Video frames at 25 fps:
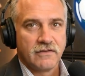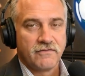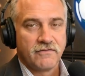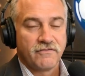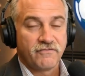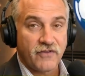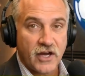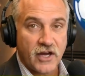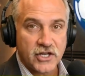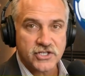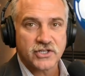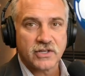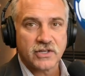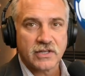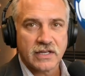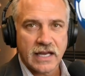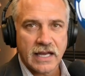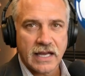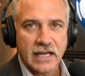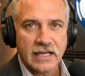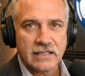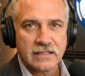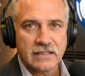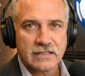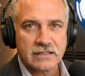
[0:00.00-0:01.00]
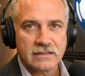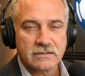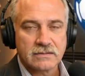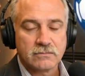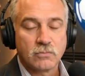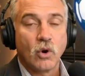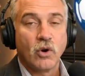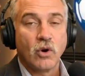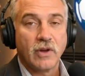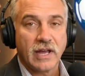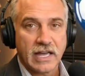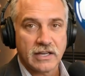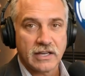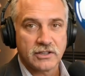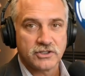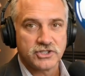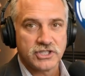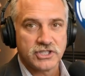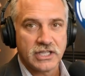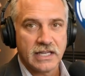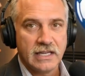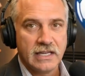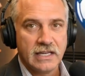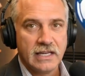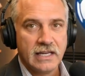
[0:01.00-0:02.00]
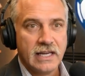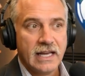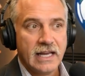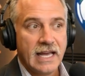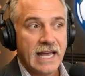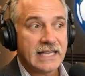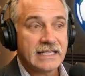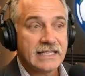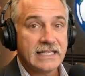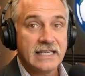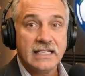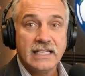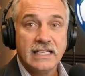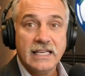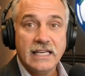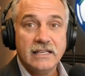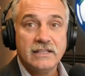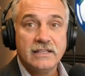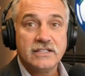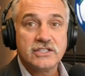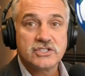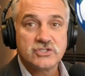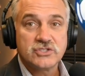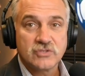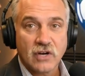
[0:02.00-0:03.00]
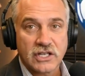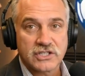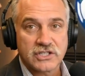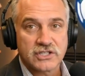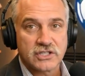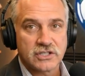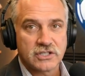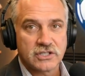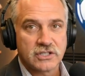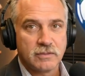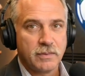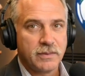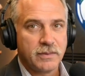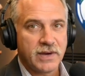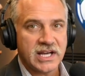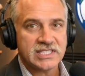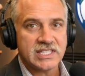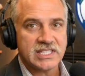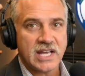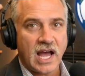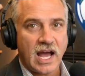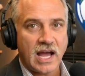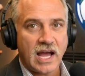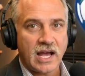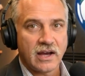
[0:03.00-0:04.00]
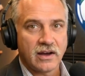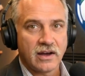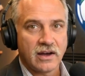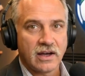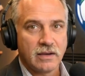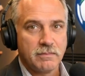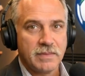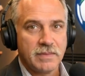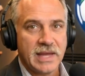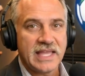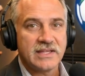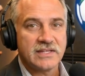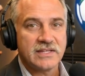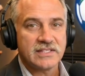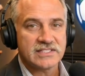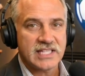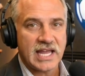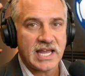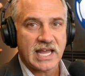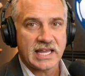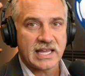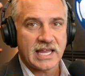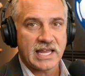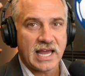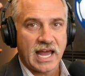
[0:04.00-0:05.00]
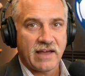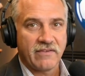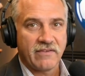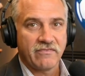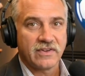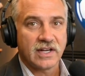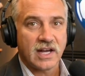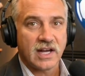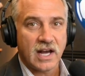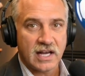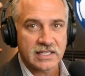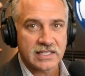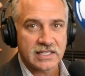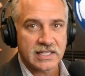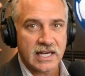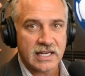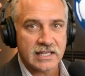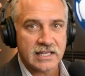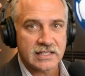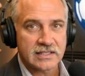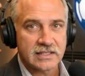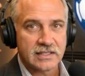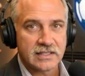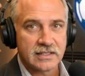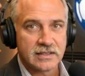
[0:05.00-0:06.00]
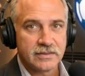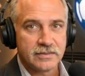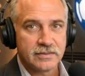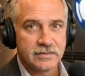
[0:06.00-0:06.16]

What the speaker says: Fresher legs, more energy, and a clear instruction to press higher and make the second half a contest.